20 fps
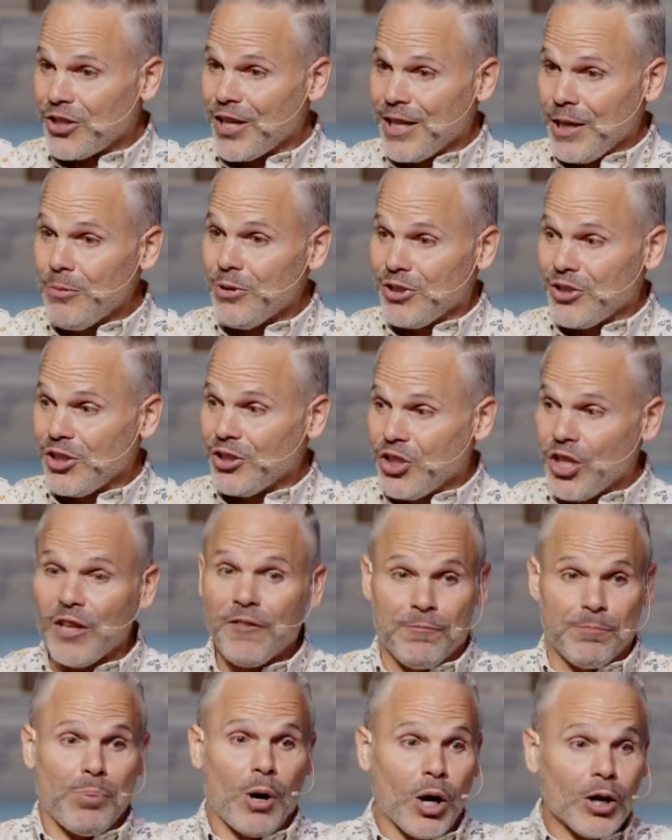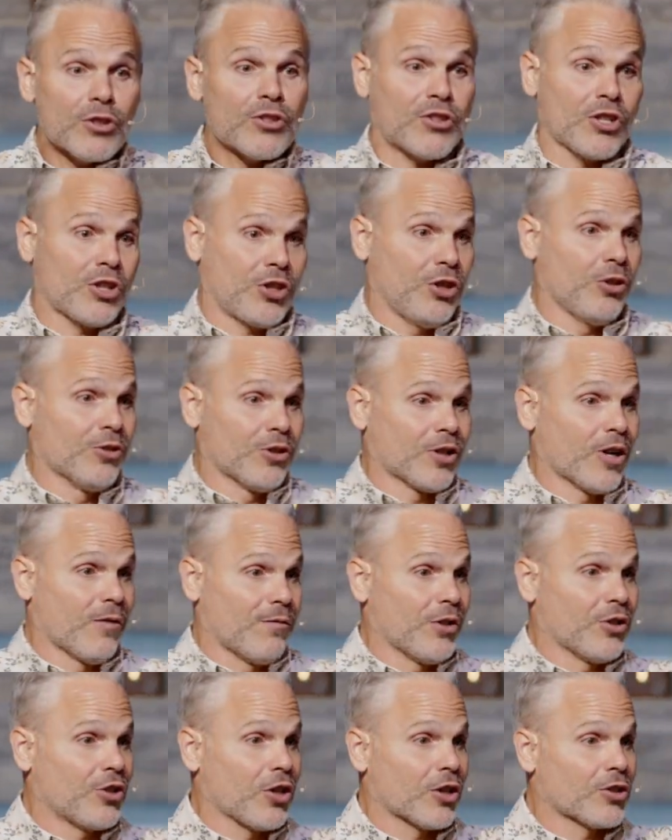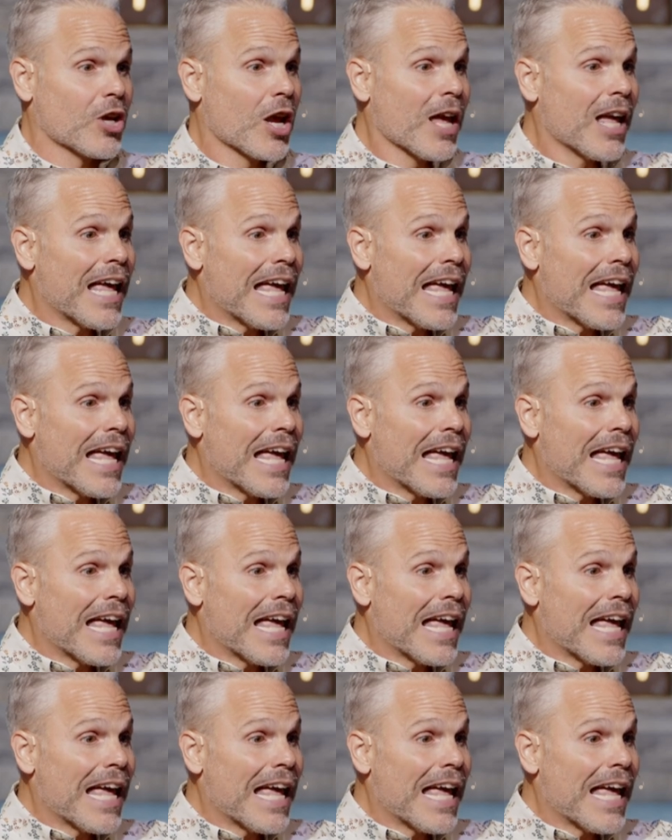that he was the chief persecutor of the church.